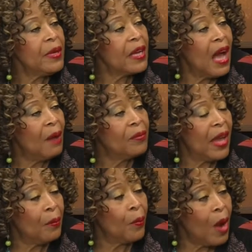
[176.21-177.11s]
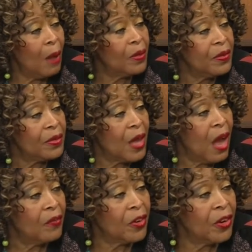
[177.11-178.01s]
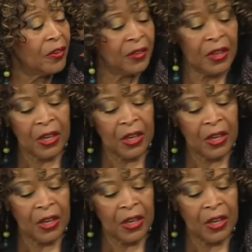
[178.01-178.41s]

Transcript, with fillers: become that problem solver,